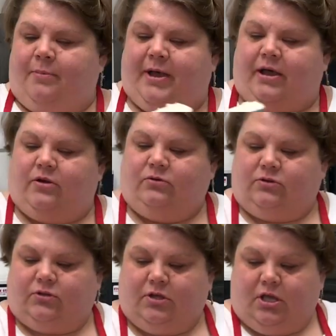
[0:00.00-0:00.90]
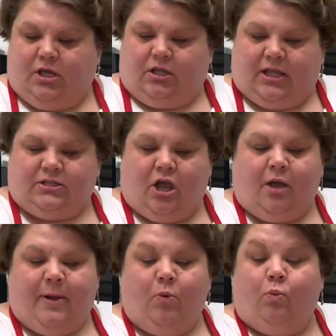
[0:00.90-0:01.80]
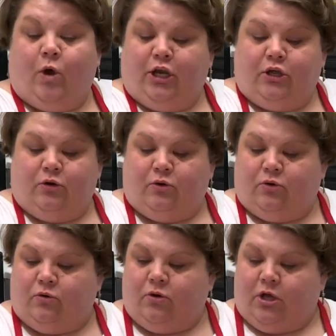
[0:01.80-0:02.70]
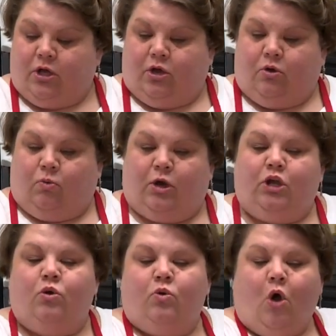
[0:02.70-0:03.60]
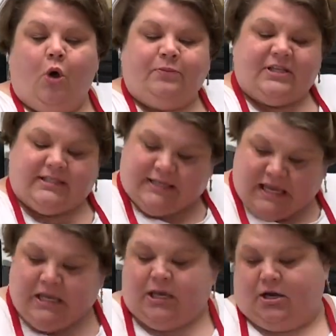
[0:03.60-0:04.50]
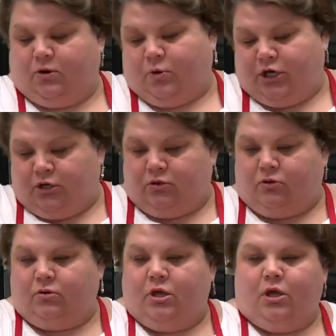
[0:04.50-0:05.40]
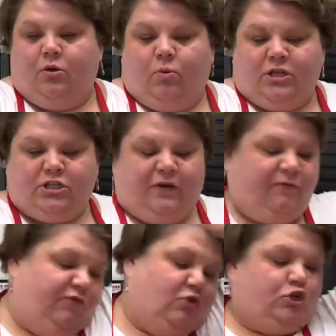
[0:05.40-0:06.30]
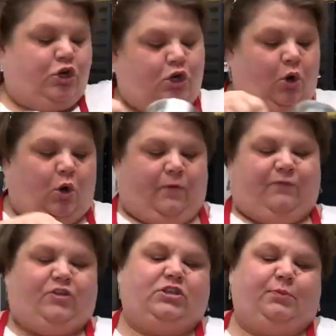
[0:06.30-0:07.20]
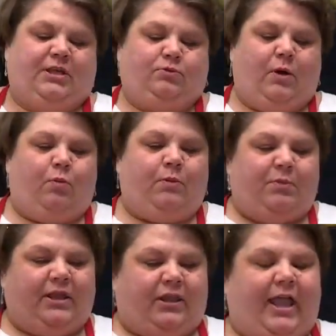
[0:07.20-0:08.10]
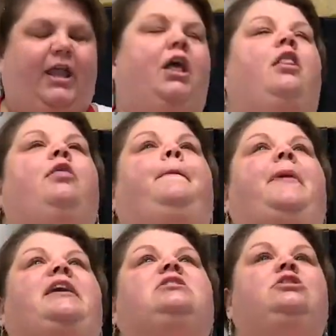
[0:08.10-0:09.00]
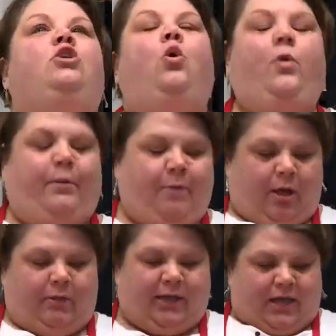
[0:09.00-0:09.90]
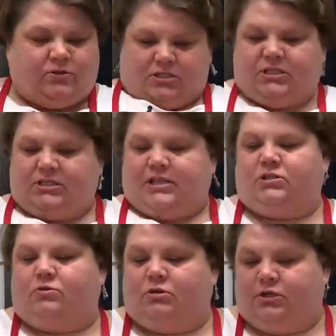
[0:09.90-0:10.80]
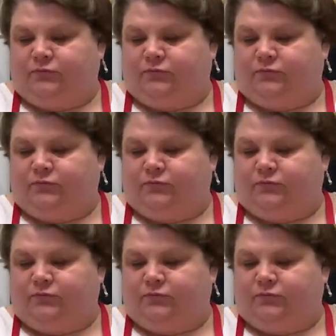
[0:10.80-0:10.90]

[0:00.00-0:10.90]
about what do you hope to see here? What is your future goal for this place? What would be like the best Knowhere Public House success story?